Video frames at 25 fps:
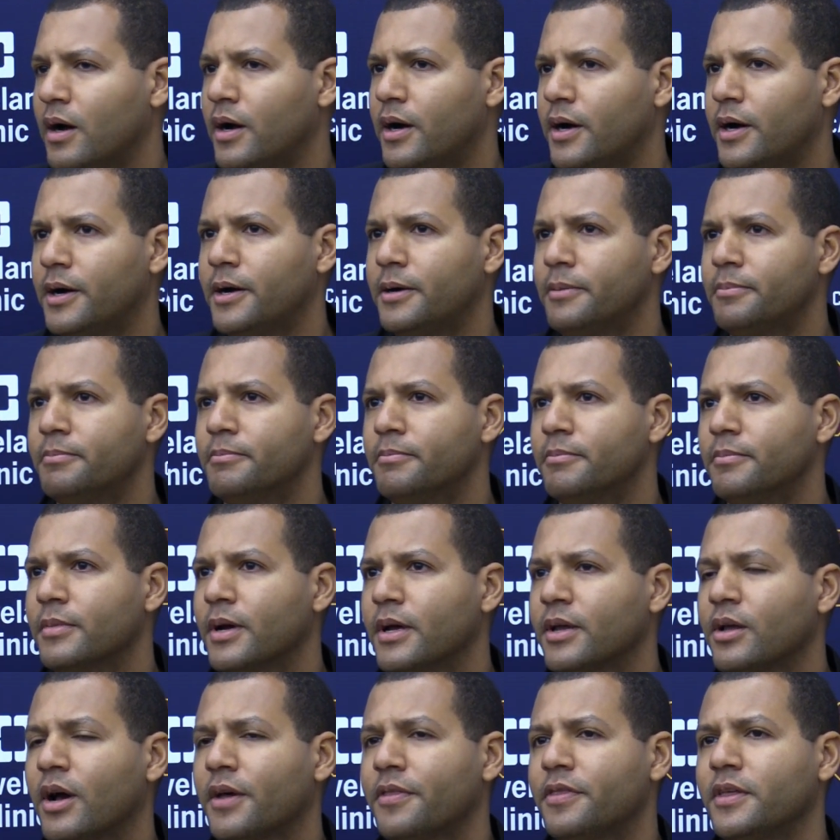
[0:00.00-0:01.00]

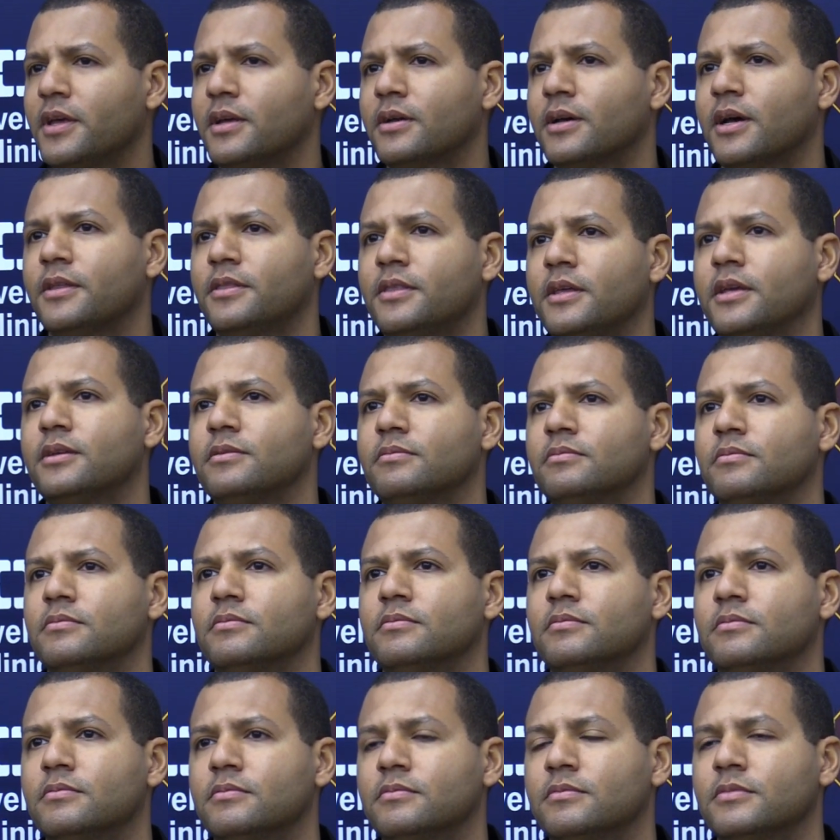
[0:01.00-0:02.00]
I think,
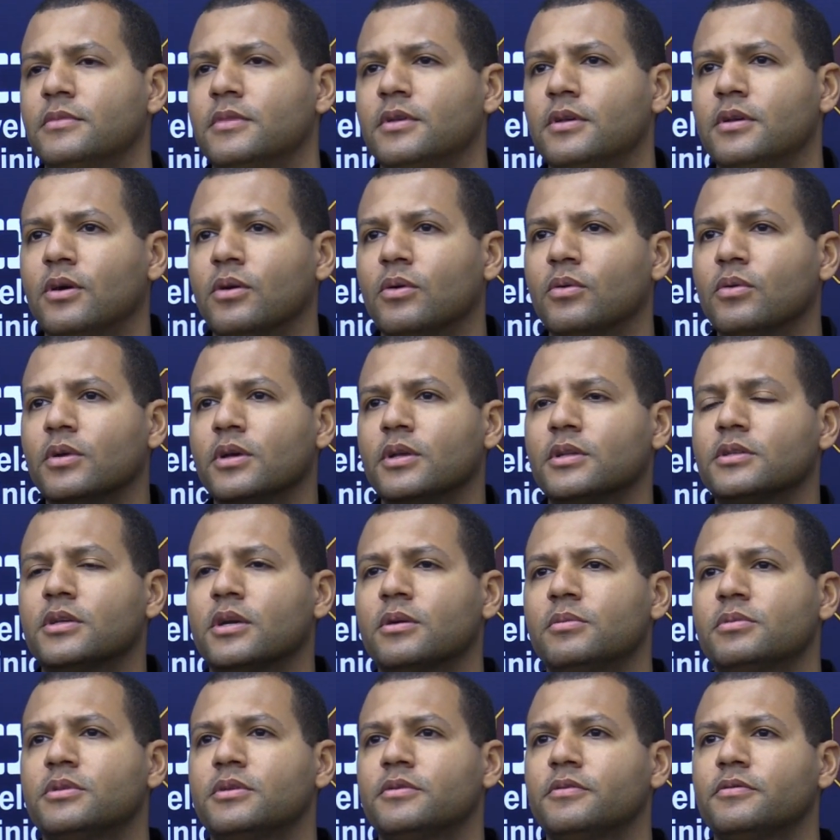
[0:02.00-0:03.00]
you know, in
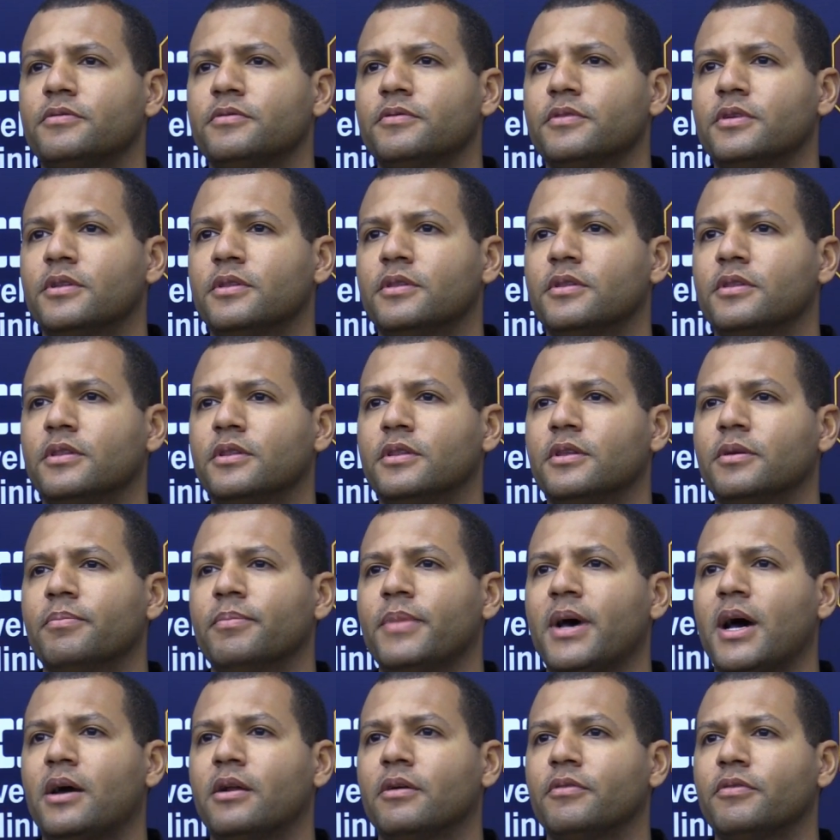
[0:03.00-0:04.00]
terms of the
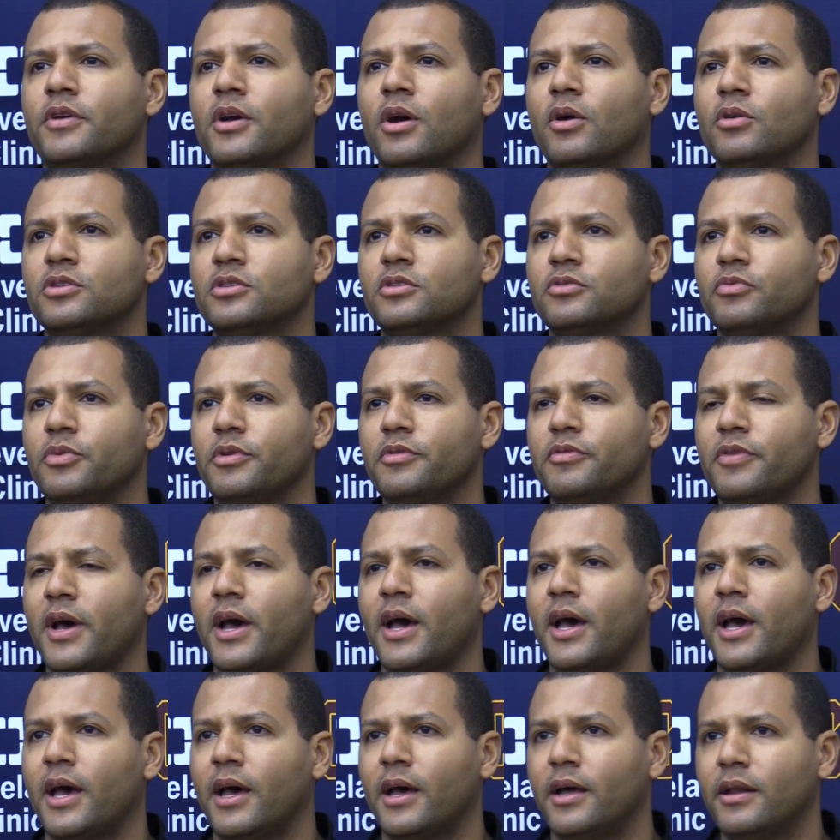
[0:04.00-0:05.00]
amount of coaches we've
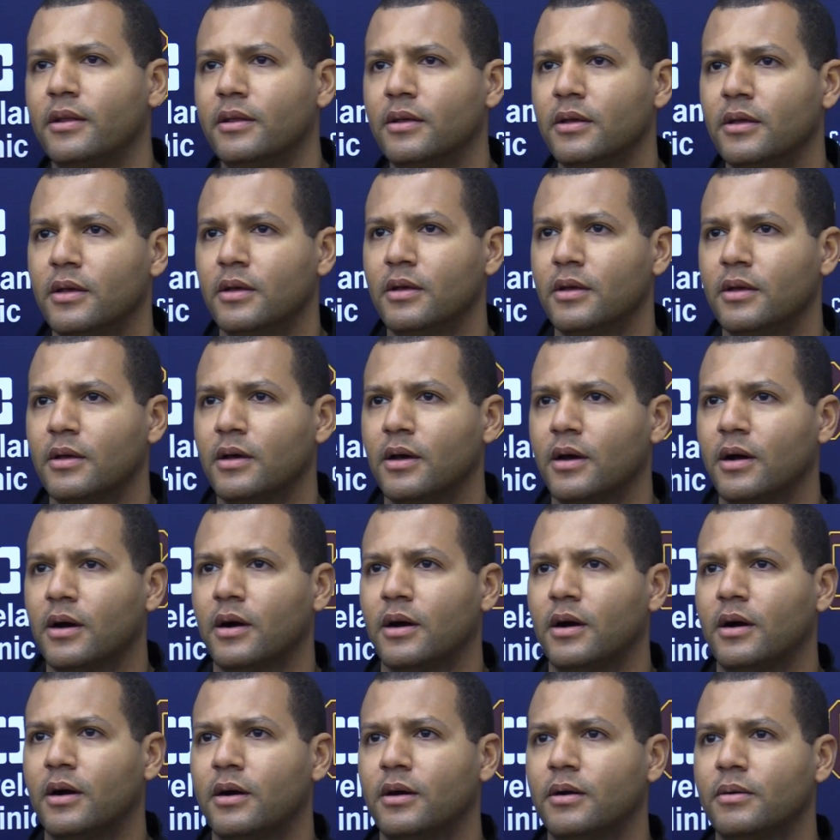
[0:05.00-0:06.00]
had,
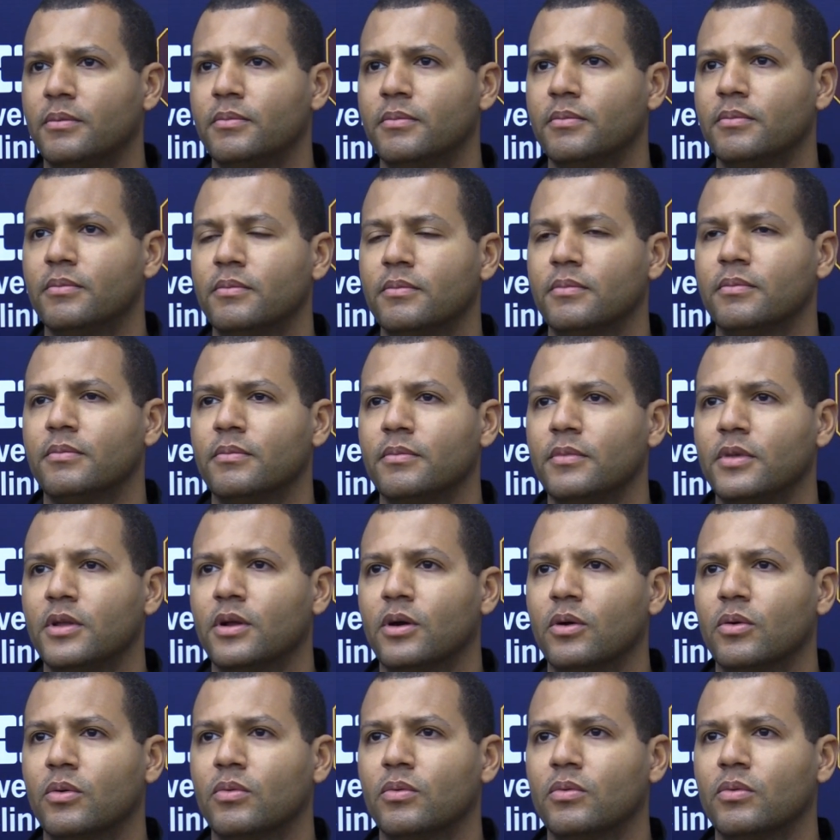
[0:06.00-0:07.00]
you
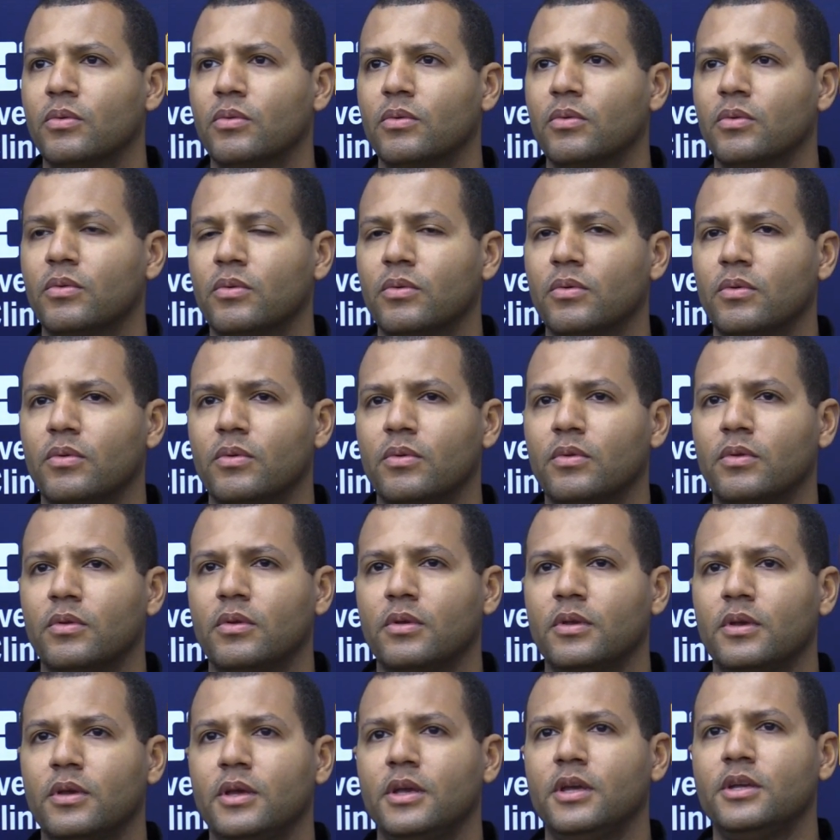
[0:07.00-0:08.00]
know,
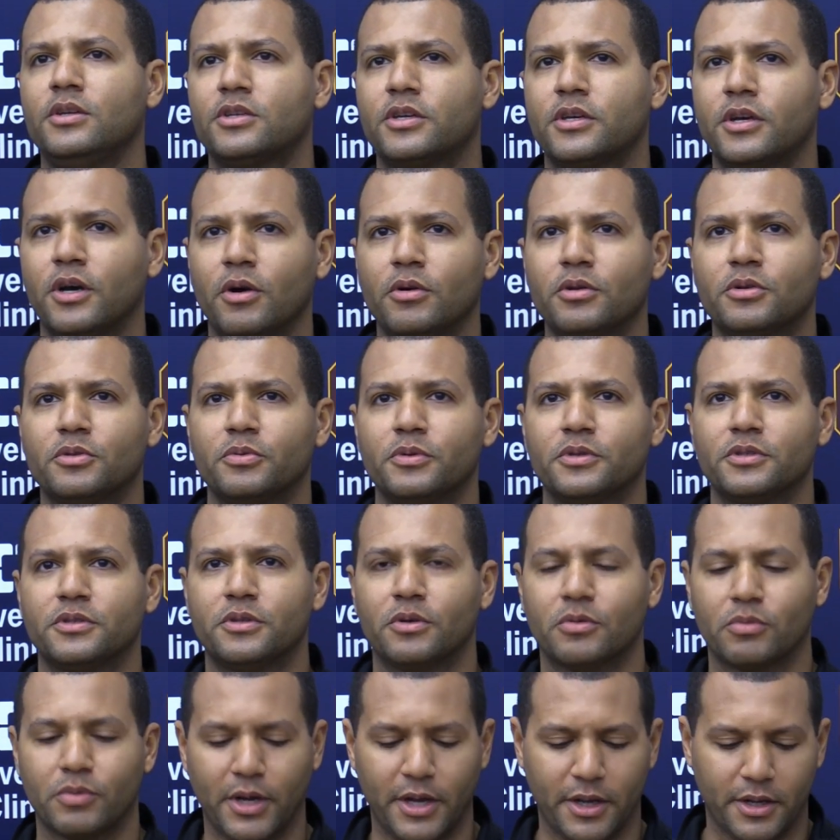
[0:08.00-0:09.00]
each coach
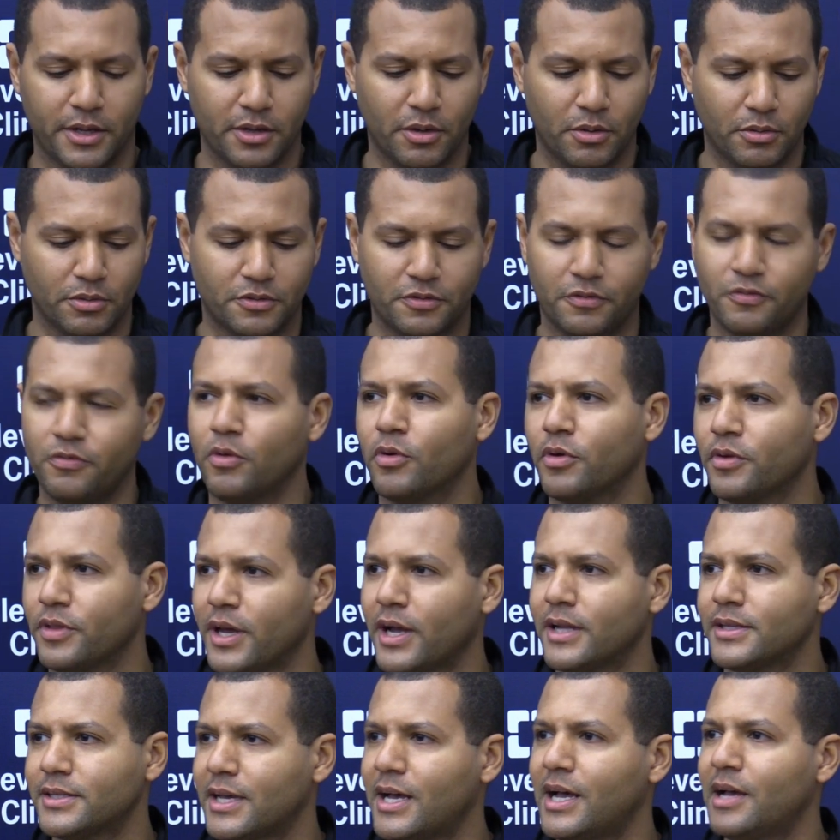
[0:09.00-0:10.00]
was the right coach for
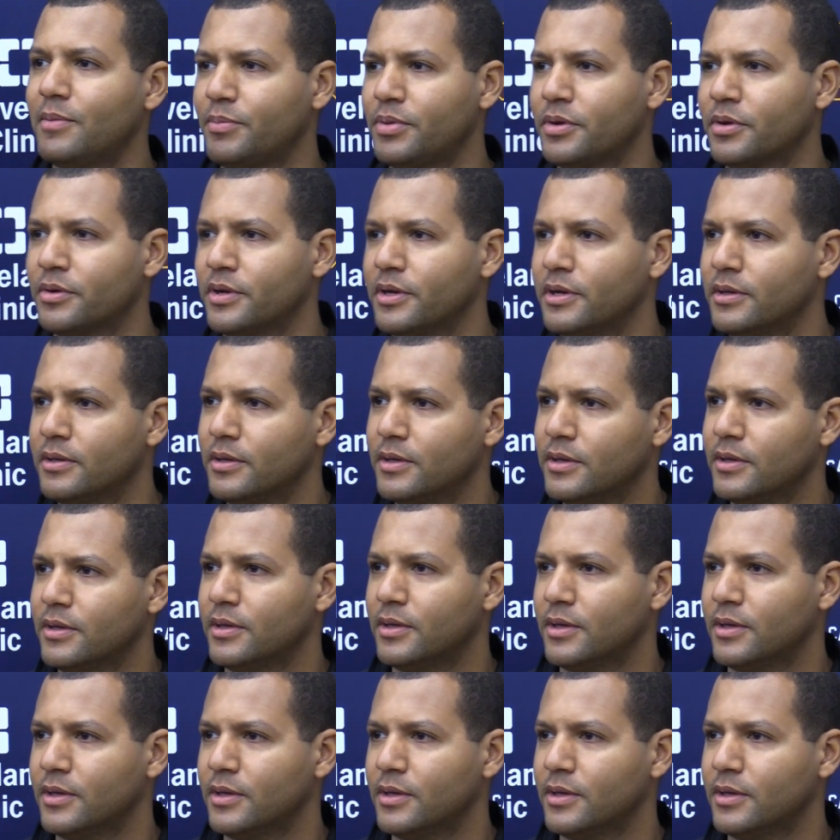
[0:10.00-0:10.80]
that time period.